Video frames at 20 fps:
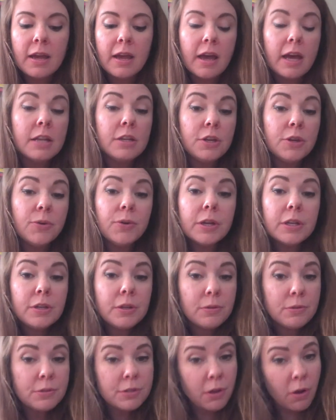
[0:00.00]
And you can
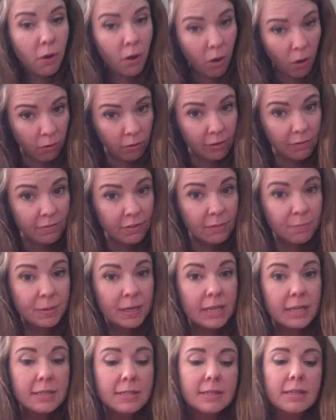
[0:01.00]
use all of the
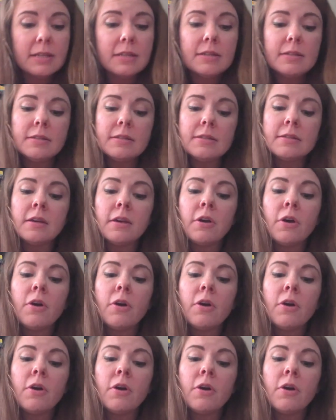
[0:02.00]
pieces,